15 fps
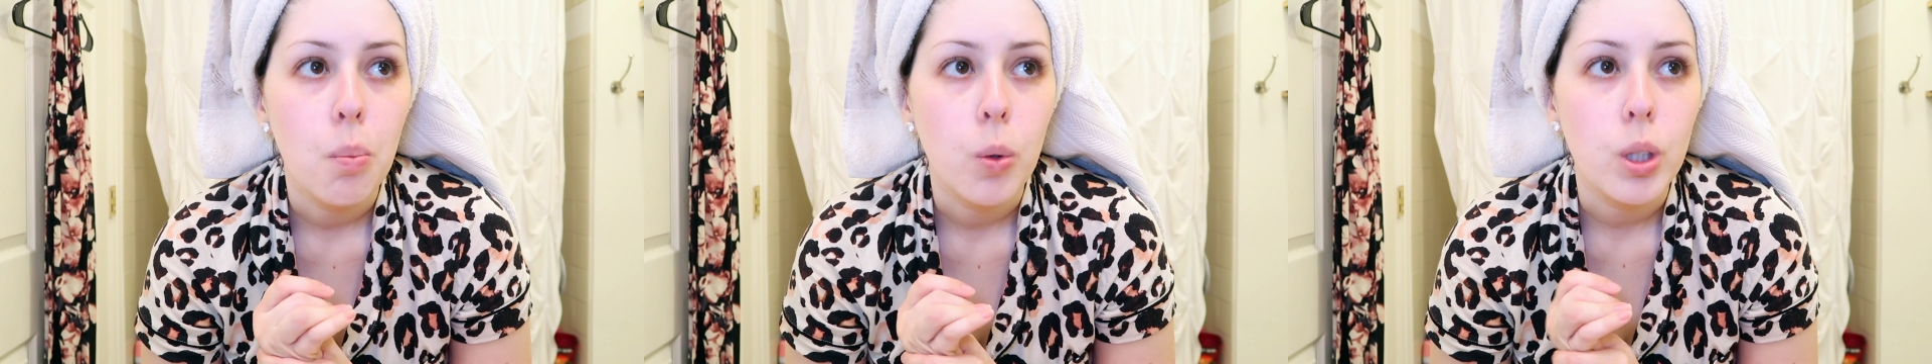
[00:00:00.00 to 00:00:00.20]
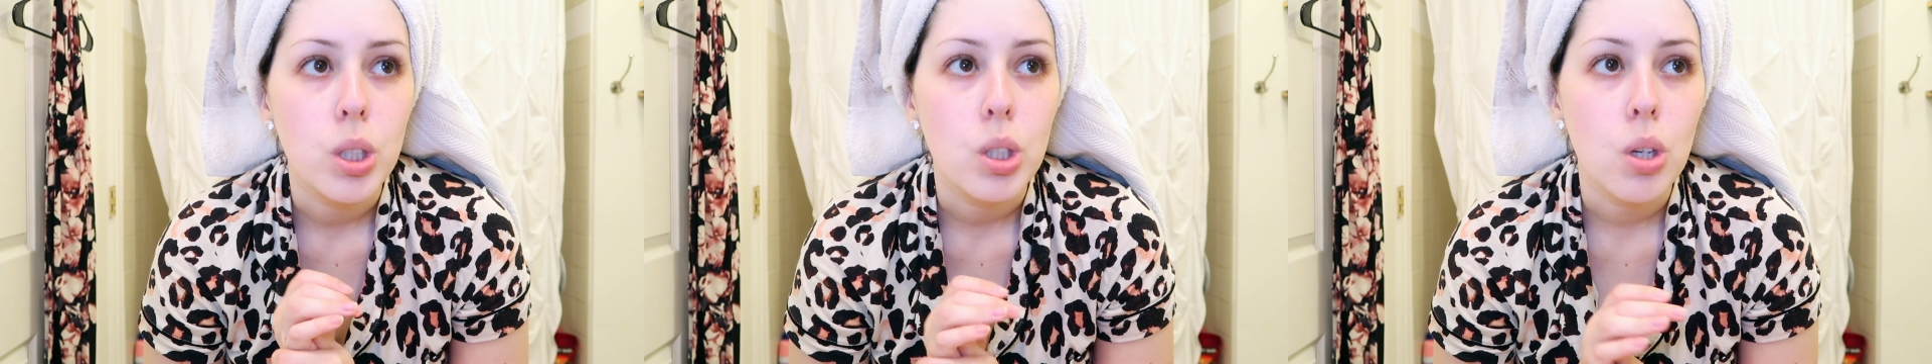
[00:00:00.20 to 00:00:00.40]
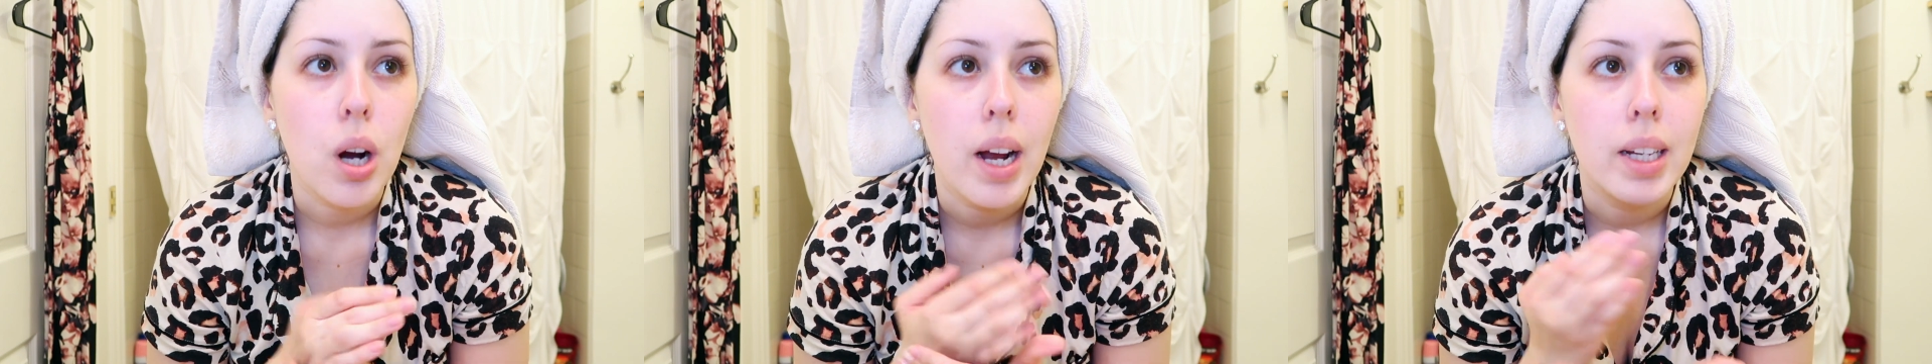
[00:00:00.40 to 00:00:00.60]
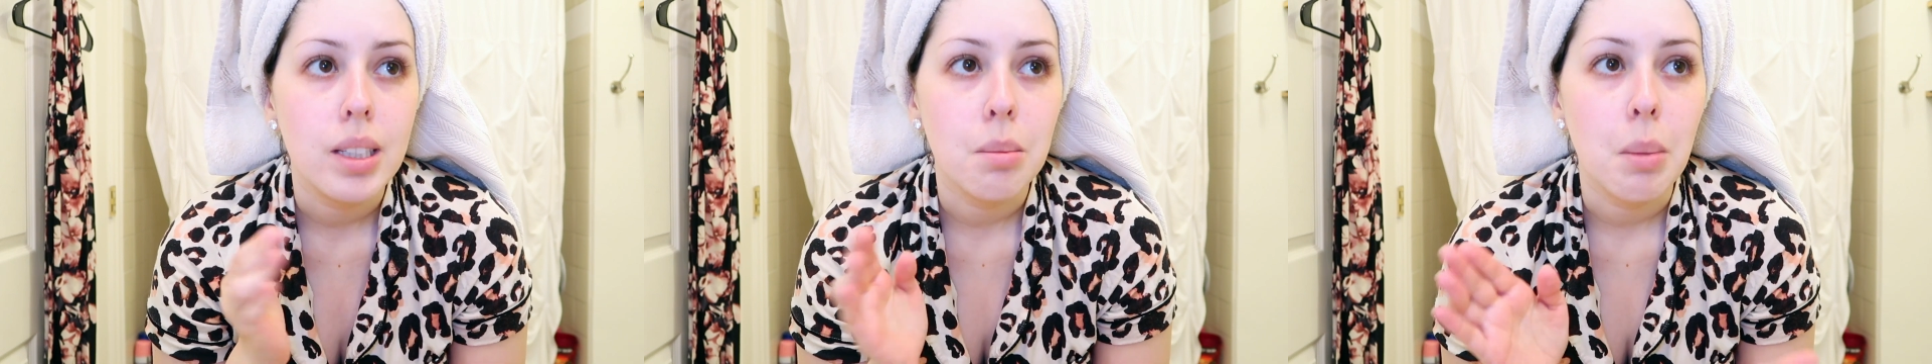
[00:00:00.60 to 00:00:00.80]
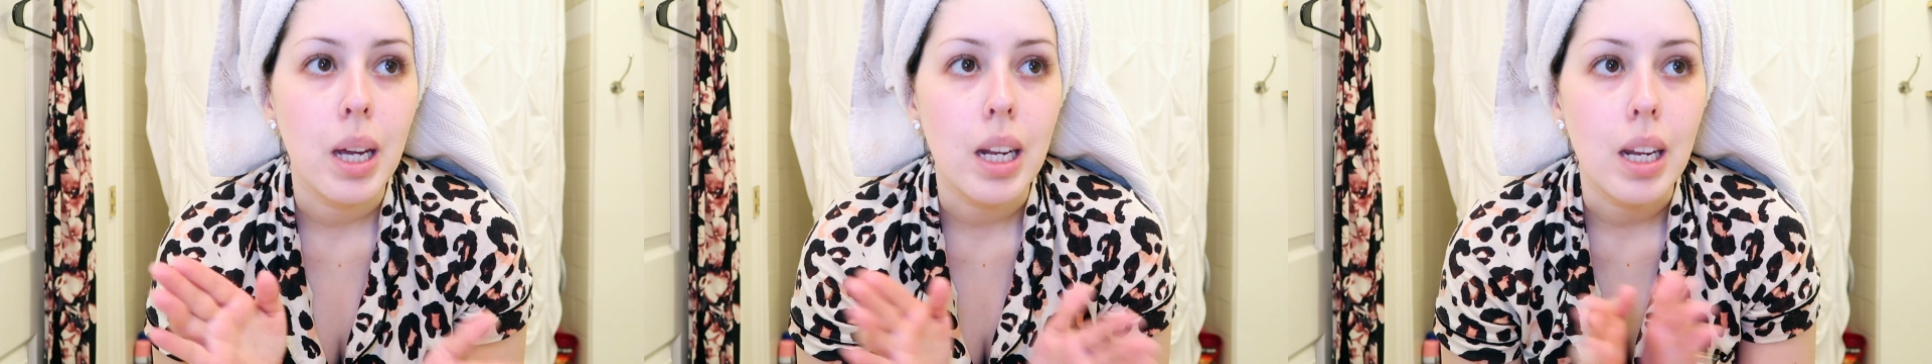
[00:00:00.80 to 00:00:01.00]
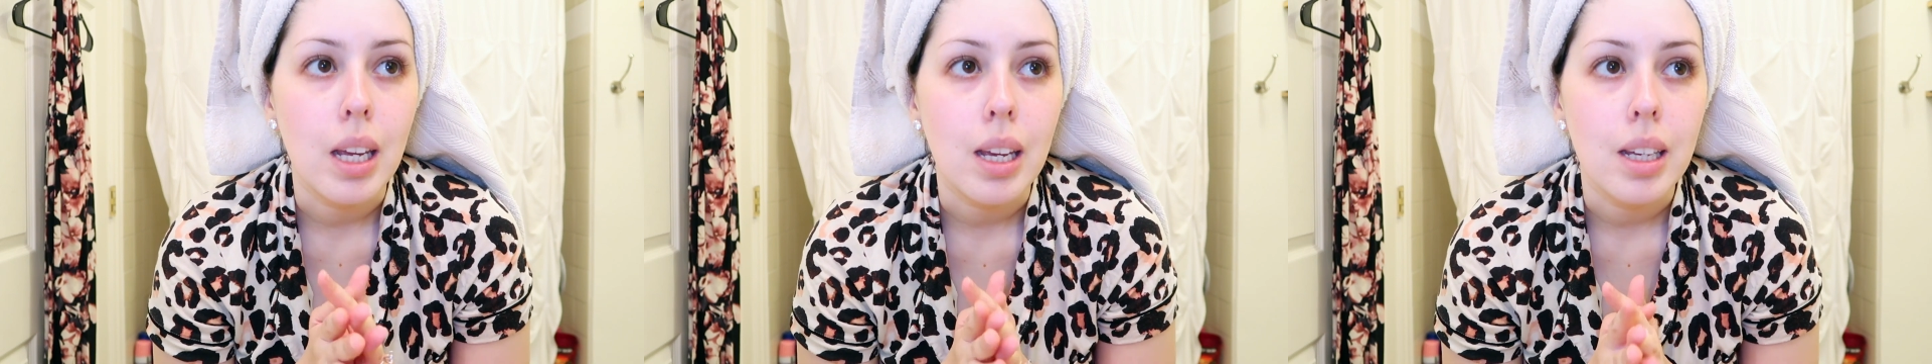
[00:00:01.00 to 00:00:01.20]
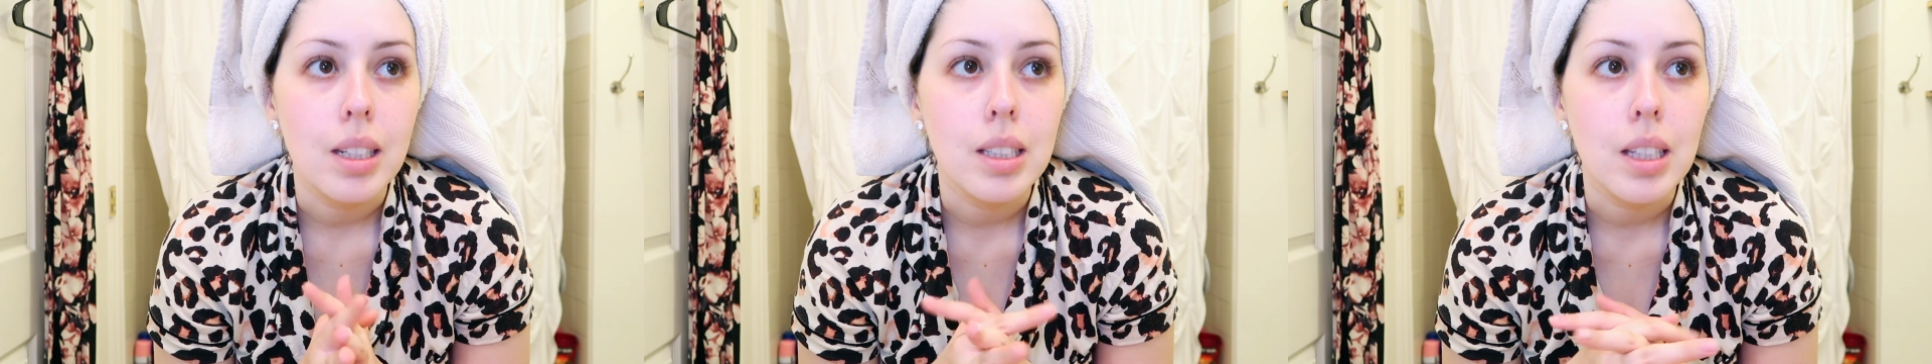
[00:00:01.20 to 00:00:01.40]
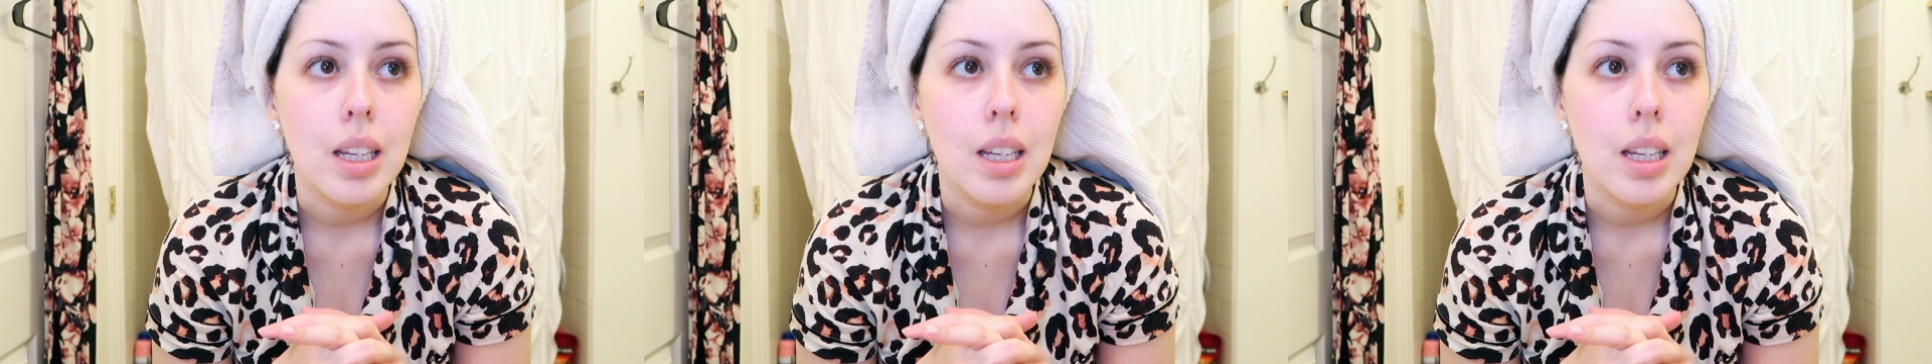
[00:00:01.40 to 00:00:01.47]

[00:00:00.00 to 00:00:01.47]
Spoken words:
moisturize my knees,